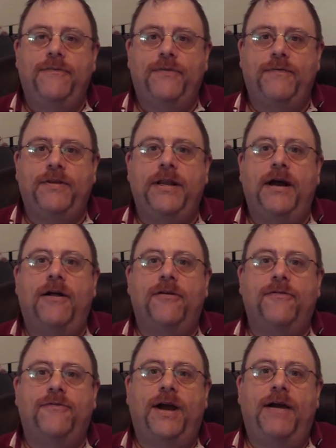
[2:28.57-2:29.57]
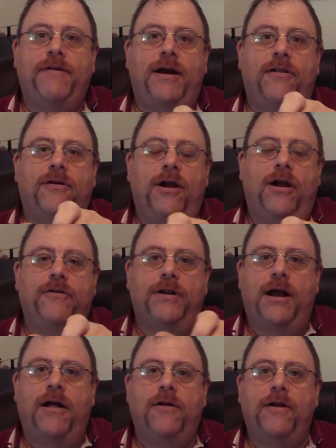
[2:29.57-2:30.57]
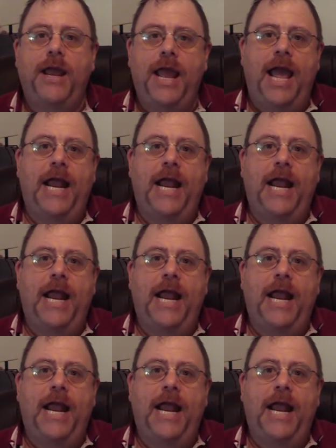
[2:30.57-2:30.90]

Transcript: $50, $5, $100,